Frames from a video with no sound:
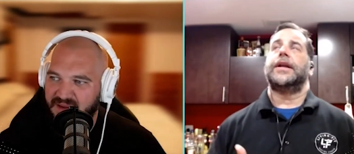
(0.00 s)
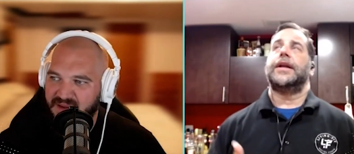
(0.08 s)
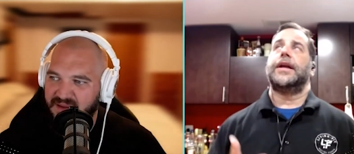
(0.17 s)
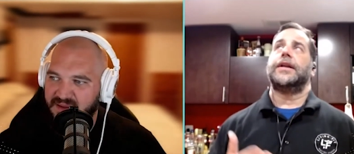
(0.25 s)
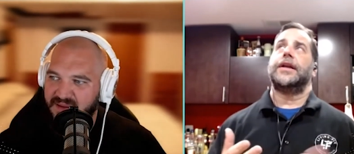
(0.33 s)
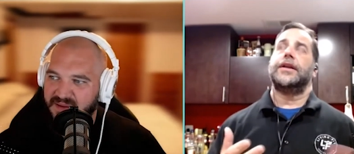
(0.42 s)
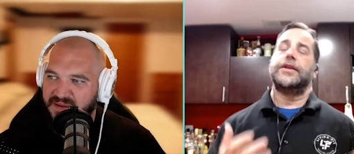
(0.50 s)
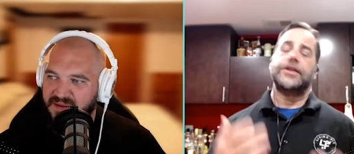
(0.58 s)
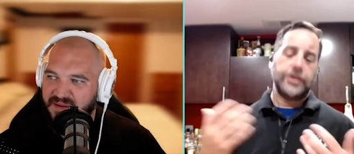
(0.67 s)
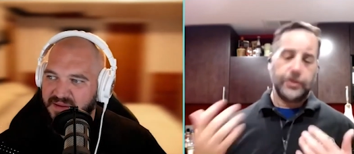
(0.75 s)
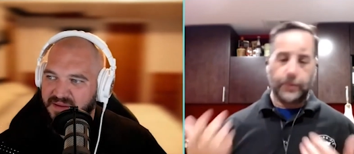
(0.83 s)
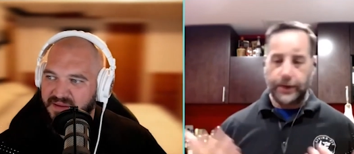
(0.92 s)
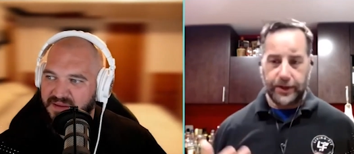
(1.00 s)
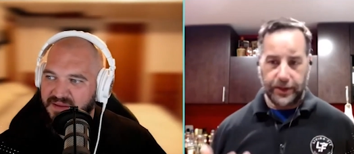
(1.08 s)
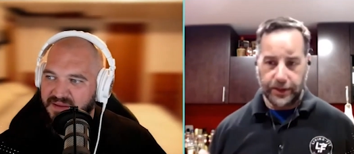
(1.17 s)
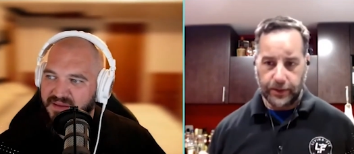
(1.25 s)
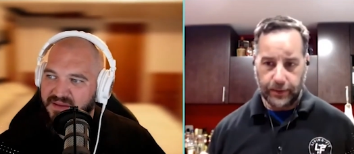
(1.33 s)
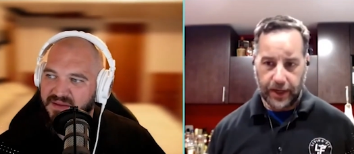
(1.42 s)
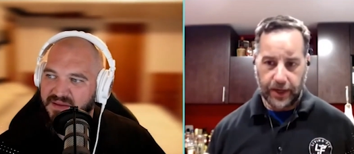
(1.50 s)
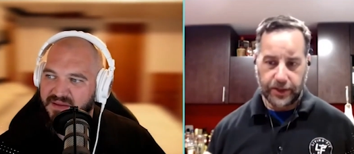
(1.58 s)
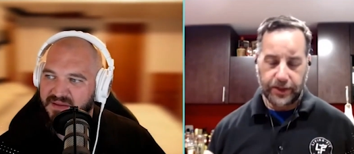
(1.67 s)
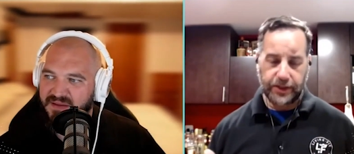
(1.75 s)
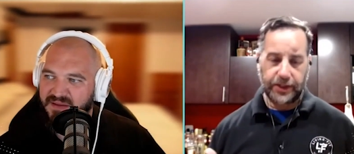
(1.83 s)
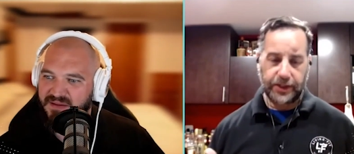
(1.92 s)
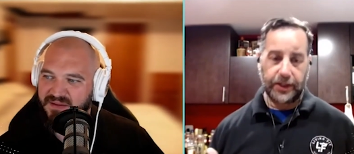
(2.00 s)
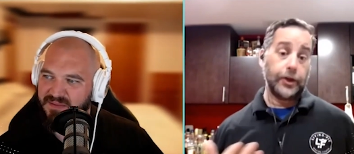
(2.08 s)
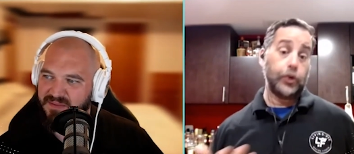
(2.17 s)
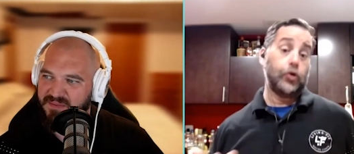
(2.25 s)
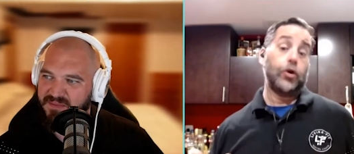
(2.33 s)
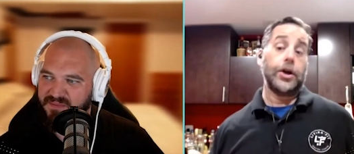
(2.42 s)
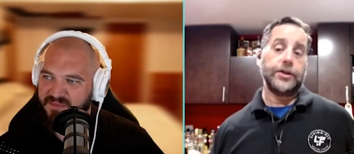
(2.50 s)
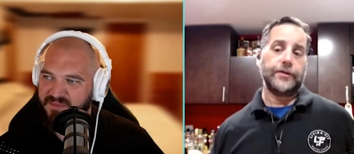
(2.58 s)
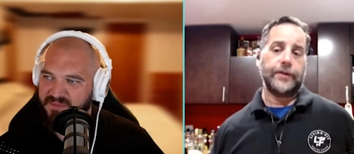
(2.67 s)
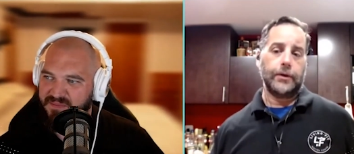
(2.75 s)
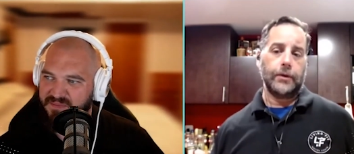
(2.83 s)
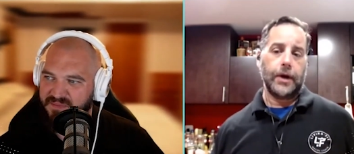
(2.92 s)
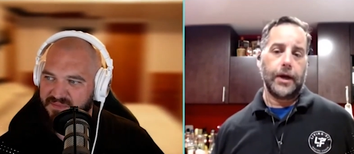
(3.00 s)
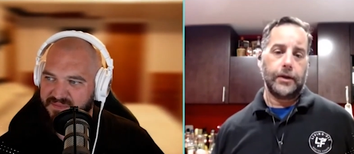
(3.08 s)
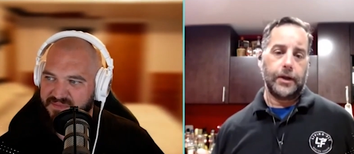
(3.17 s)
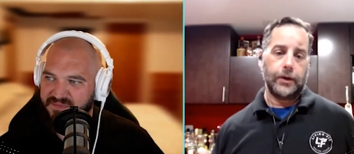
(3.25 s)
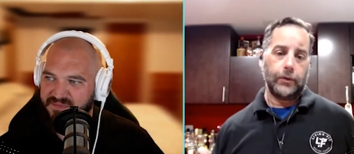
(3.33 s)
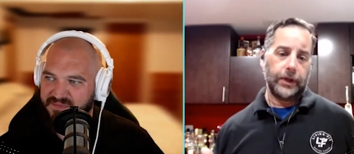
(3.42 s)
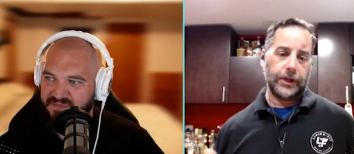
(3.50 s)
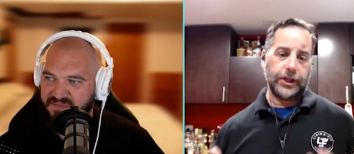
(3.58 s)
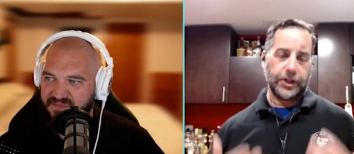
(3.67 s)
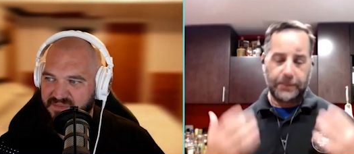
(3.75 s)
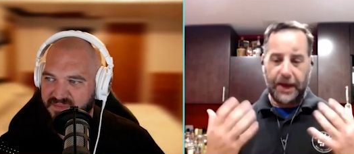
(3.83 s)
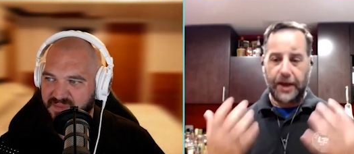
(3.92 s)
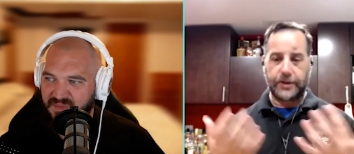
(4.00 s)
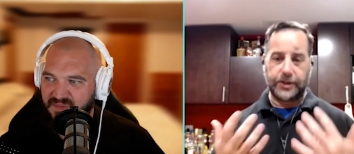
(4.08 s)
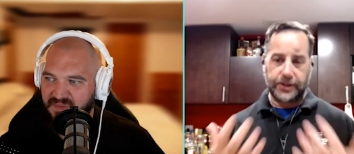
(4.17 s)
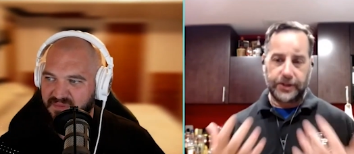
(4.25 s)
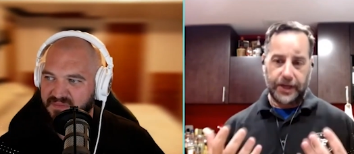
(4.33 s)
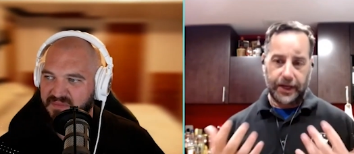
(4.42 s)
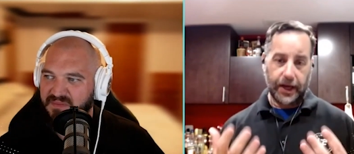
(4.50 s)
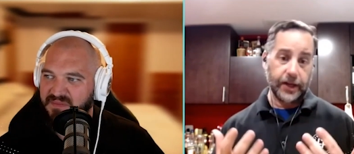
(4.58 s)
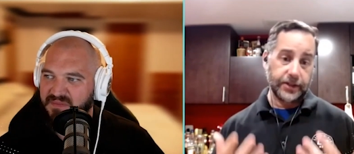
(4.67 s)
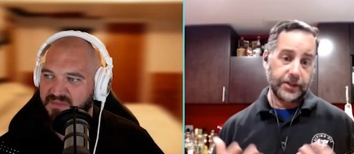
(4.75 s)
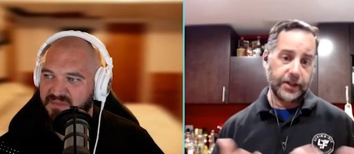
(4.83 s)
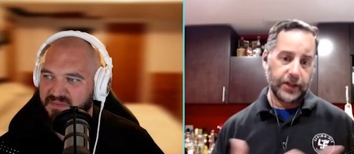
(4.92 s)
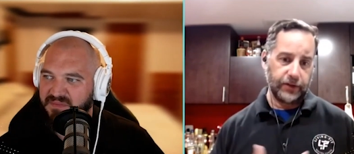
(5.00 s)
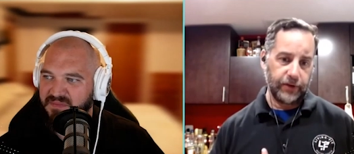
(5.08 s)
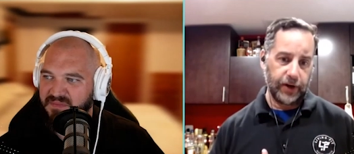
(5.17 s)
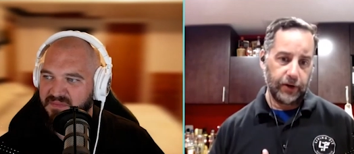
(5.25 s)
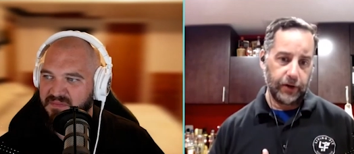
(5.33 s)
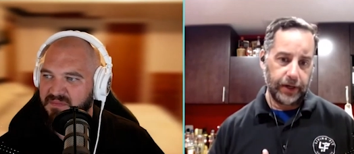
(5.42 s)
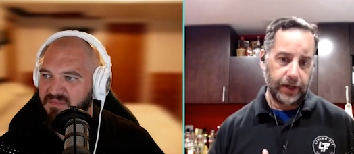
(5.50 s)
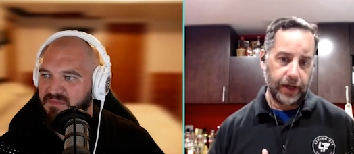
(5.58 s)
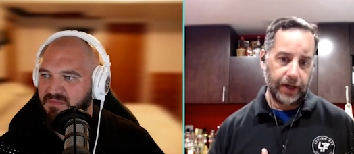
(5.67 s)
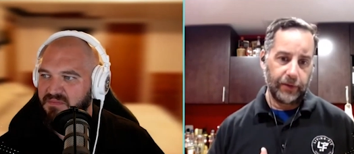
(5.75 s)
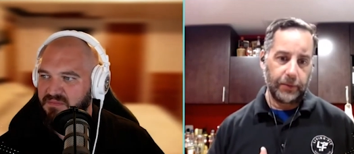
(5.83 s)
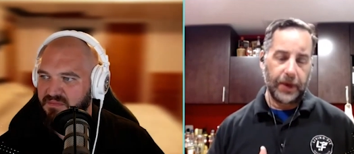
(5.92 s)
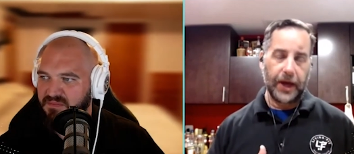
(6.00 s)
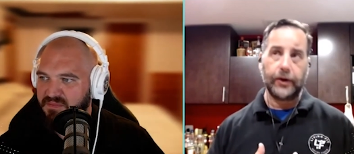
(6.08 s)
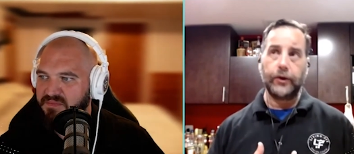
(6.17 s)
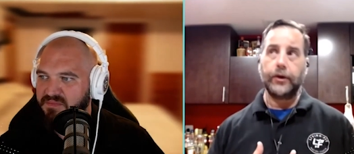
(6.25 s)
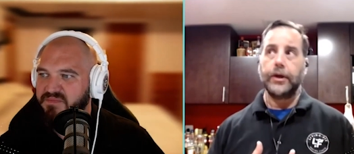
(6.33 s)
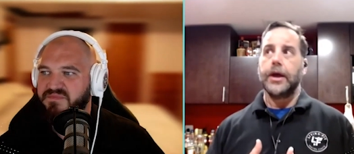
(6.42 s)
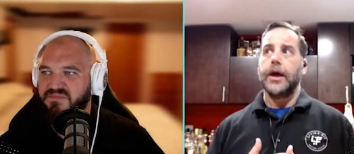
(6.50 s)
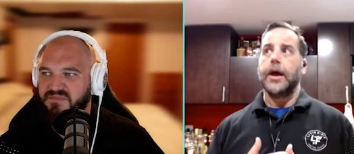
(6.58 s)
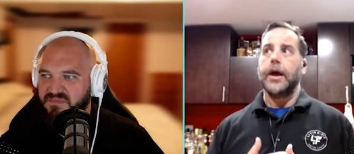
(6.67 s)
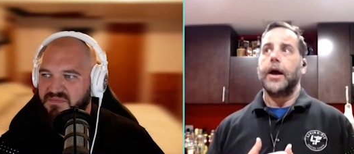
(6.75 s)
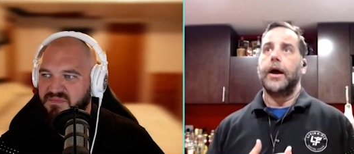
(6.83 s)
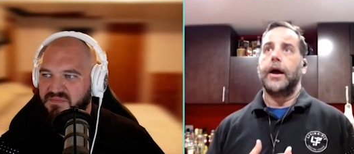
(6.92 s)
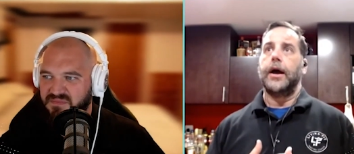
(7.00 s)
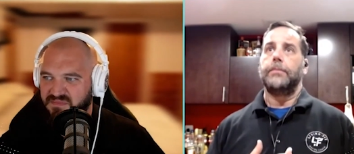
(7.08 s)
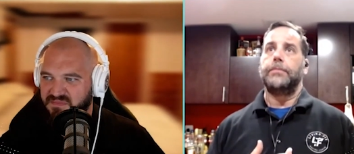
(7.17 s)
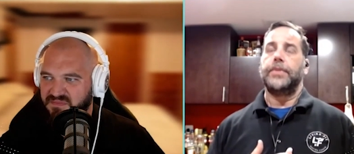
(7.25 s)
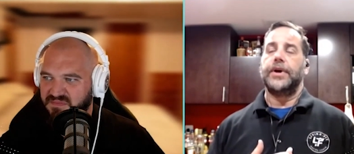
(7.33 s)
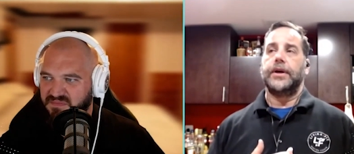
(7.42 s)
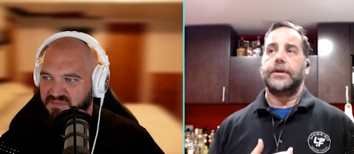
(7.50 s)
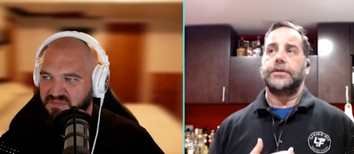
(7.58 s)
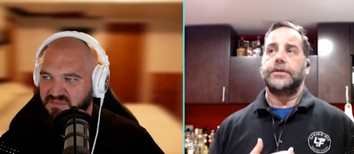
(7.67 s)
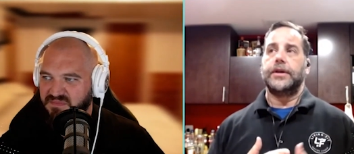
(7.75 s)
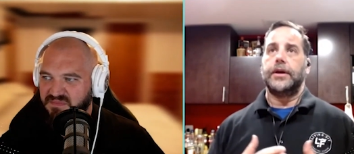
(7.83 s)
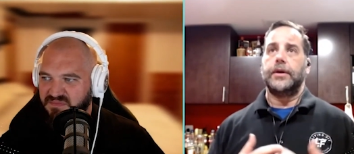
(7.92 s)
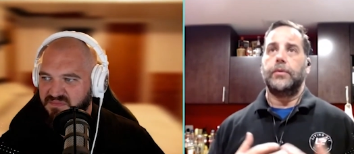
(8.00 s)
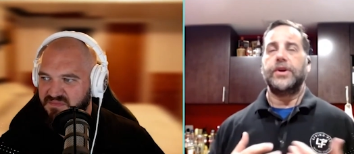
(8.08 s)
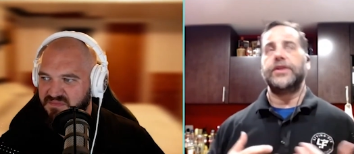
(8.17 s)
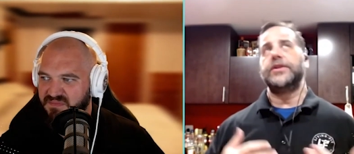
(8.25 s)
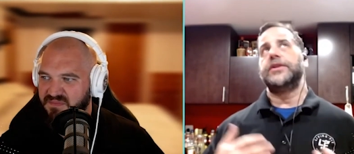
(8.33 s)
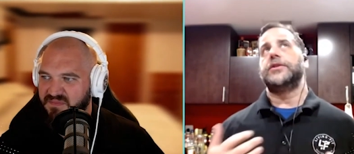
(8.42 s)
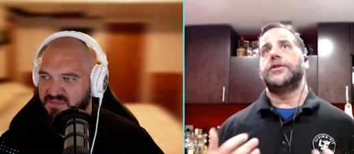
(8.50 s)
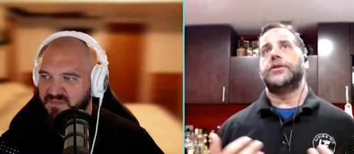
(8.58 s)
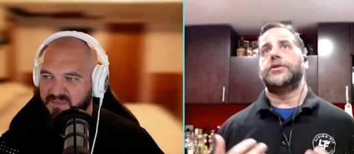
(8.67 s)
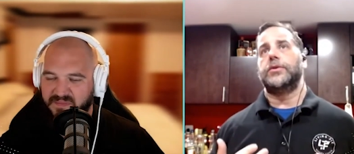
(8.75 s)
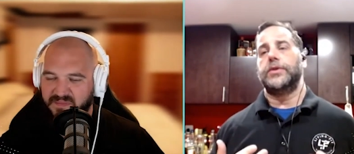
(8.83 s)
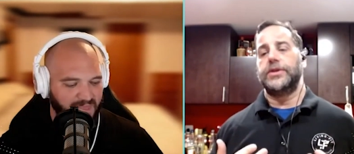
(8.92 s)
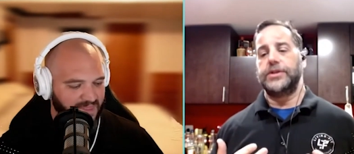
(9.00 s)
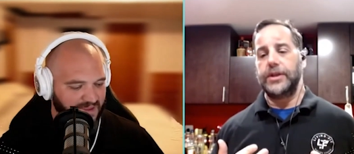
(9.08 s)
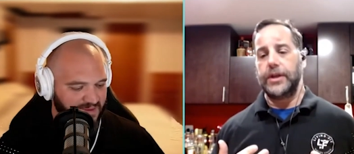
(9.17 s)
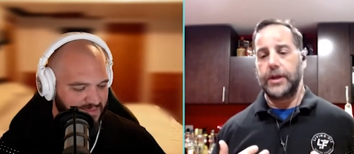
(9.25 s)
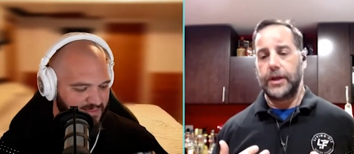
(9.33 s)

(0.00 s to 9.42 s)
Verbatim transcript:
Speaker 1: and and this is one of the things that we actually see a lot in CrossFit, right? That really espouses that constantly varied kind of a model. Uh, but uh, one of the things that you sort of see